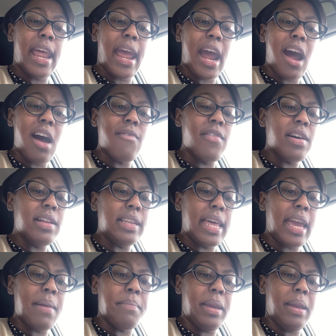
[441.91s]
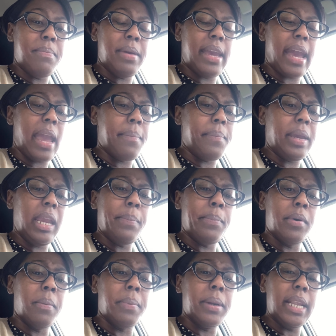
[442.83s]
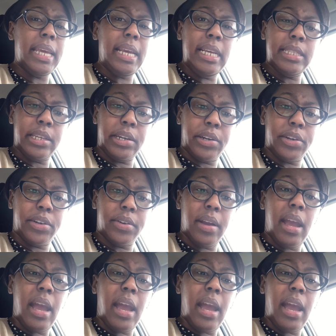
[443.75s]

Never let me be a people pleaser,